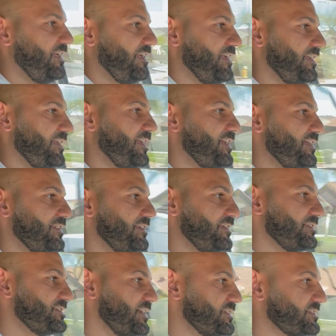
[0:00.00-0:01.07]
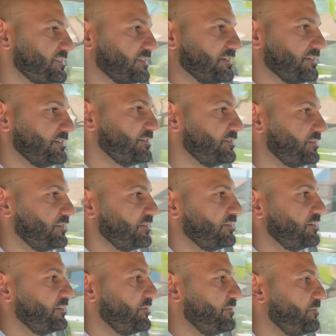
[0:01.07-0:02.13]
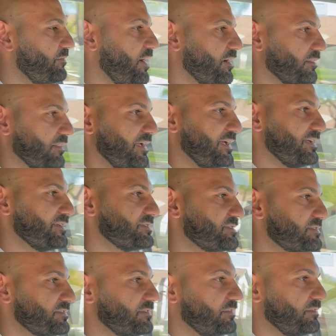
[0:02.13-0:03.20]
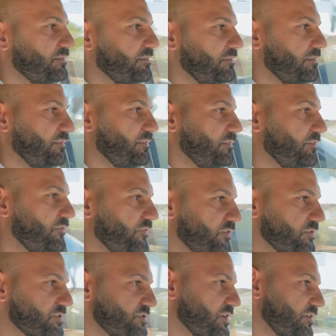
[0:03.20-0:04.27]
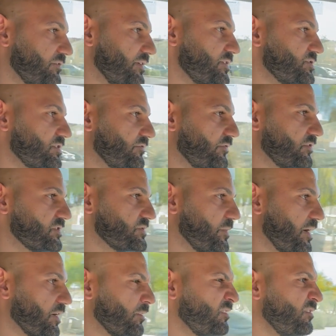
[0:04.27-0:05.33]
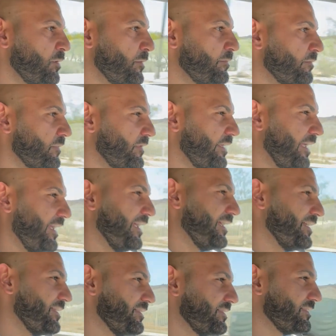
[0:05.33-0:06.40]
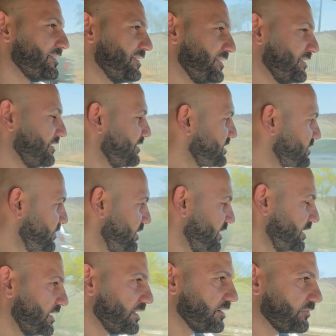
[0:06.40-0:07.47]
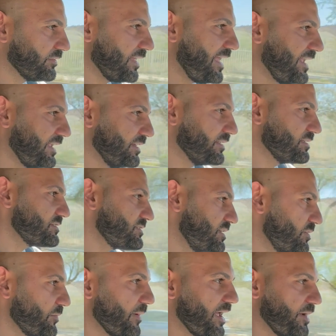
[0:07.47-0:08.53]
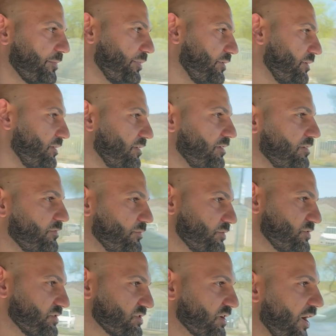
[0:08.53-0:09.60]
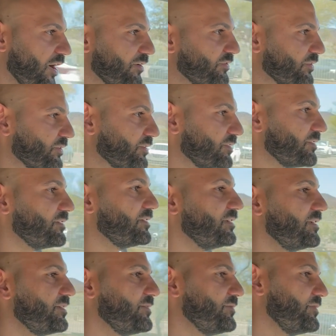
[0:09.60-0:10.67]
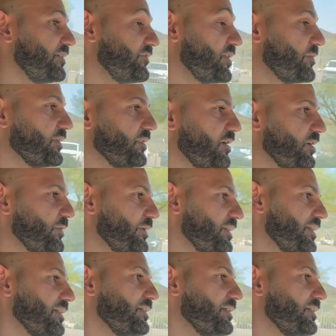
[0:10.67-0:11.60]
I had a Tesla Model S, the first generation, first model, and speaking of lagginess, their map was just awful. They've come a long way.